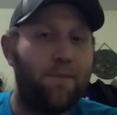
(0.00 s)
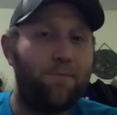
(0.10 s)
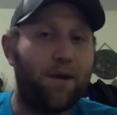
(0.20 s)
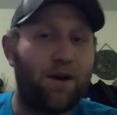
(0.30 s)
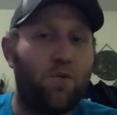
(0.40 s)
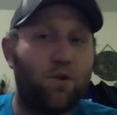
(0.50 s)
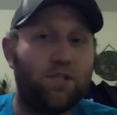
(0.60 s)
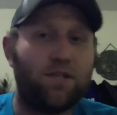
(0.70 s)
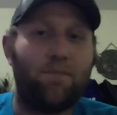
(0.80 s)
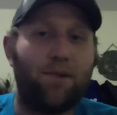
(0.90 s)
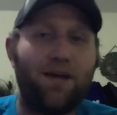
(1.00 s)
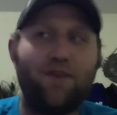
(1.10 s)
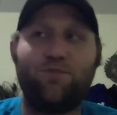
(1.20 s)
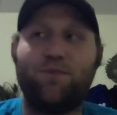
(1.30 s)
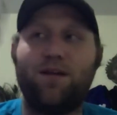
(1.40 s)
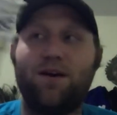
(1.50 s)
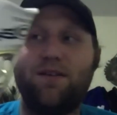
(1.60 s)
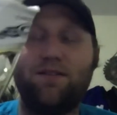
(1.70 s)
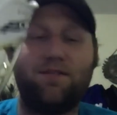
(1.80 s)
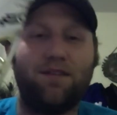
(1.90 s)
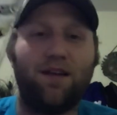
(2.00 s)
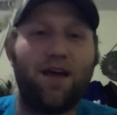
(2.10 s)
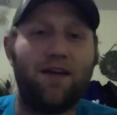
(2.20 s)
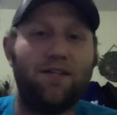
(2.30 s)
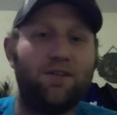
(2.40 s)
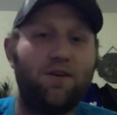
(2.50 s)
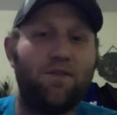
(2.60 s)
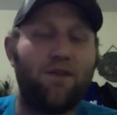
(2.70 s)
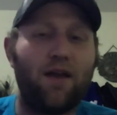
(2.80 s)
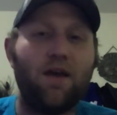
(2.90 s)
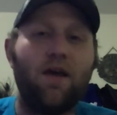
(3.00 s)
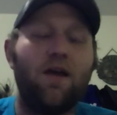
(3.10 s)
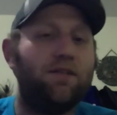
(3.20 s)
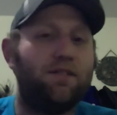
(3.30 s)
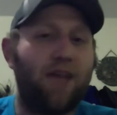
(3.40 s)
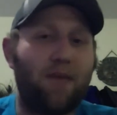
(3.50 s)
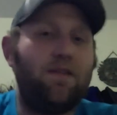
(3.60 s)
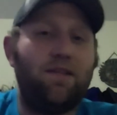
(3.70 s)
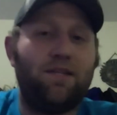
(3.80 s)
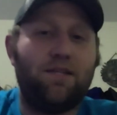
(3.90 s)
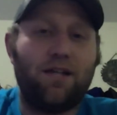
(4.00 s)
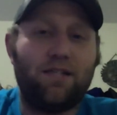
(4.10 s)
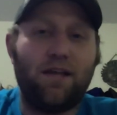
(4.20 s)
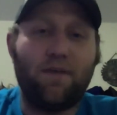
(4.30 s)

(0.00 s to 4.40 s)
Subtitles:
but I don't want to stop playing just because it got decertified. Does that mean that it's not a safe